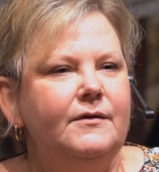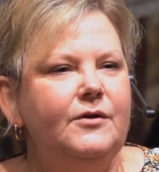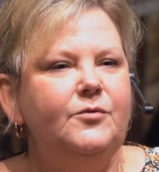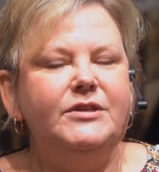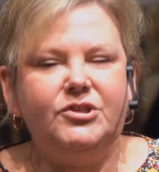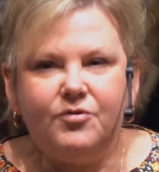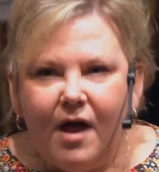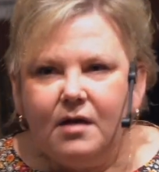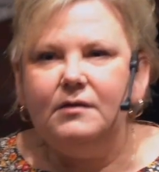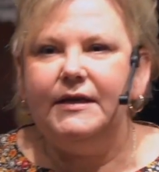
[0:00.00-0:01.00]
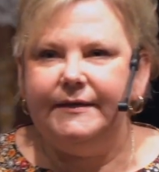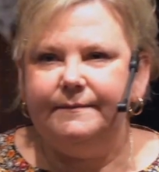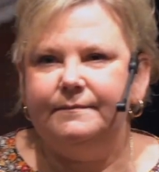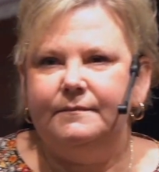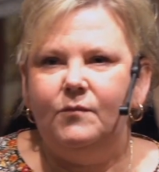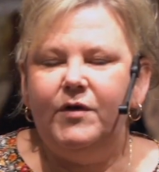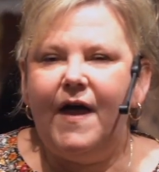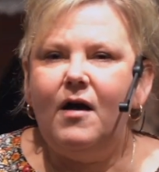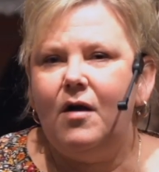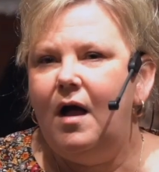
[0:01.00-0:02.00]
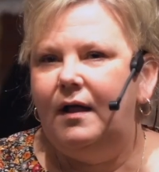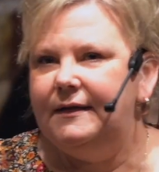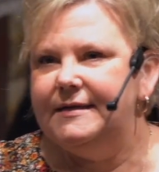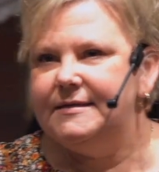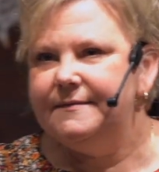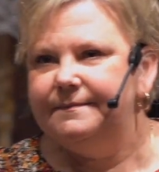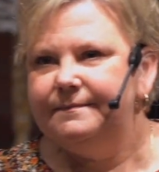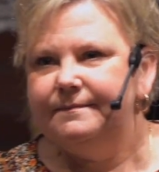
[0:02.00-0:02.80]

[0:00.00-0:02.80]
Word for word: who was struggling with alcoholism.